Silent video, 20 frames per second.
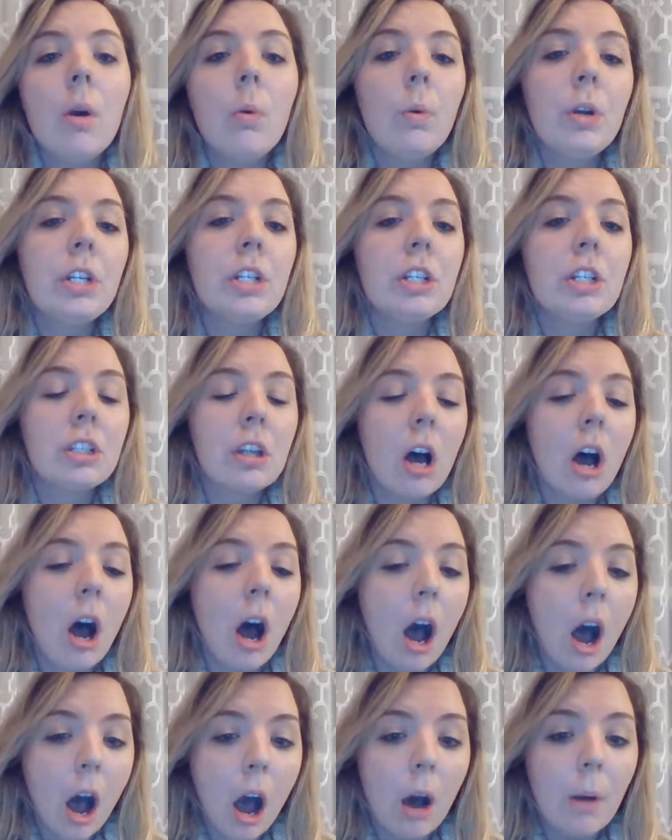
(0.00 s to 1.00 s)
which is
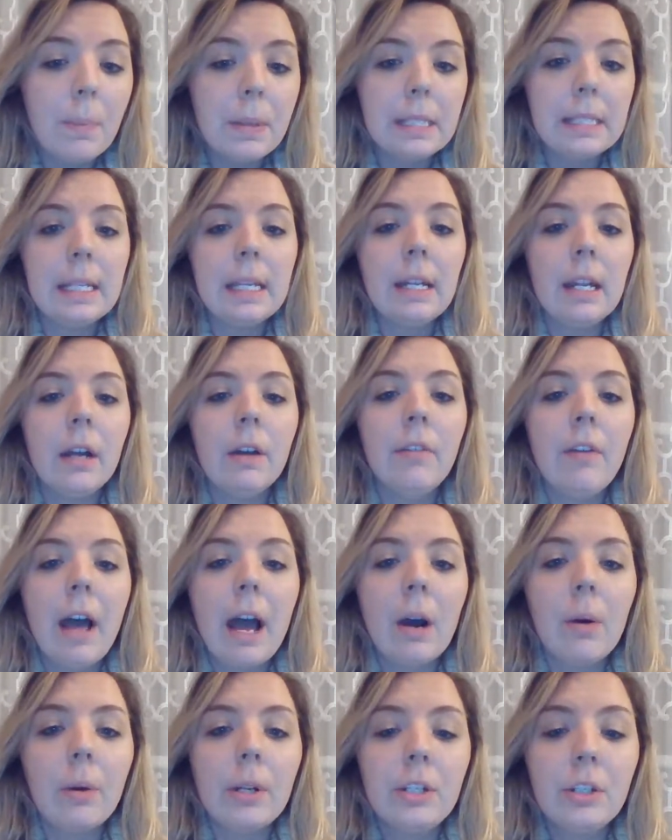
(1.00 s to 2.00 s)
opposite of
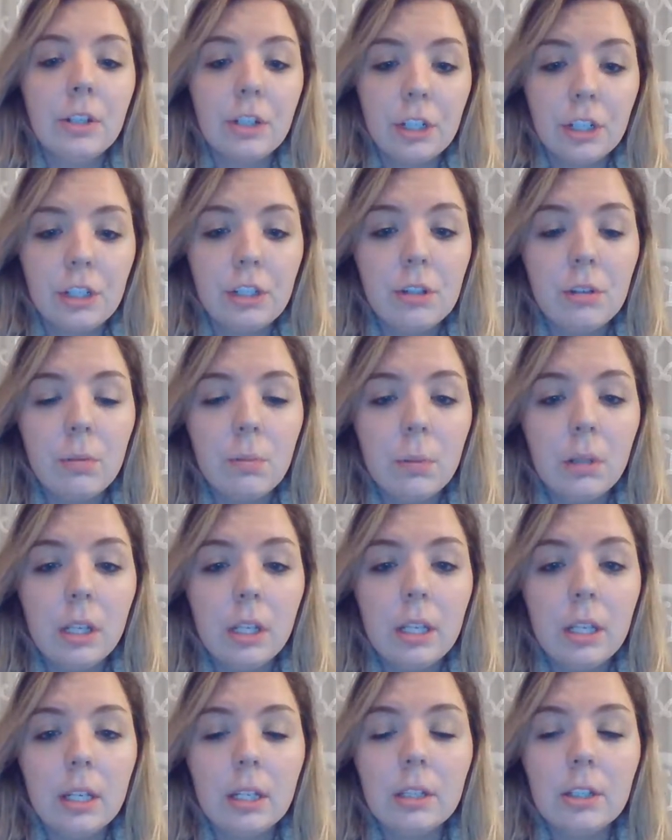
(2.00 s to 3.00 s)
how a
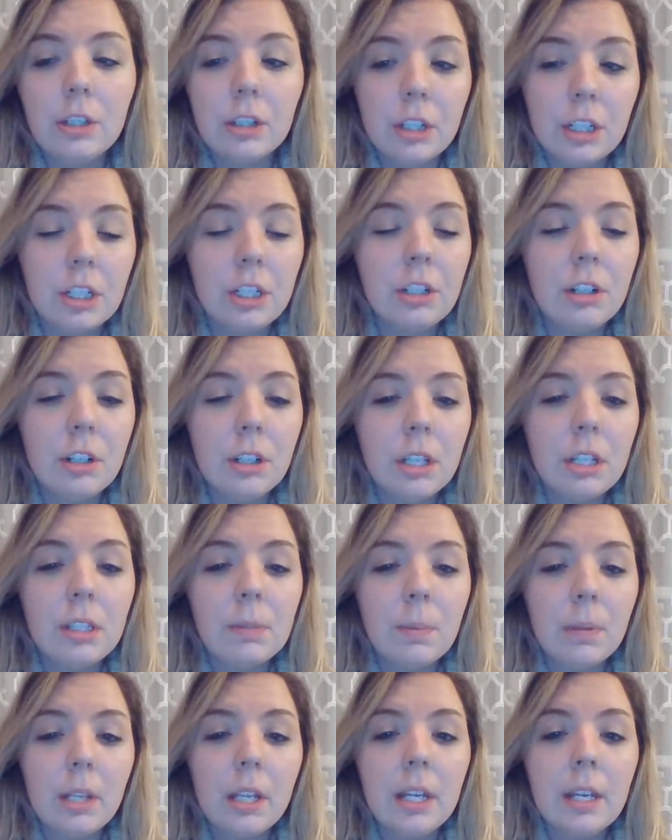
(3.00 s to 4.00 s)

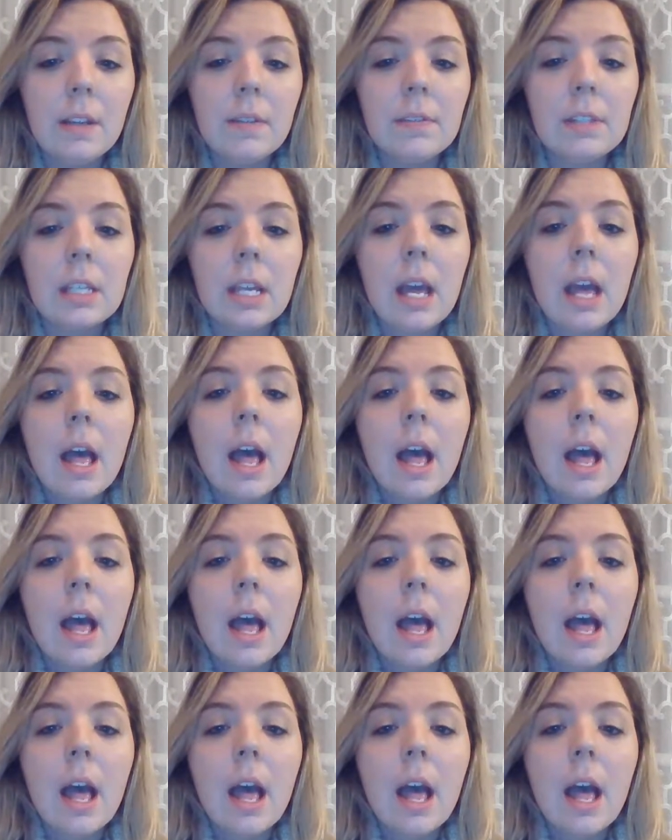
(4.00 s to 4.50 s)
traditionalist believes.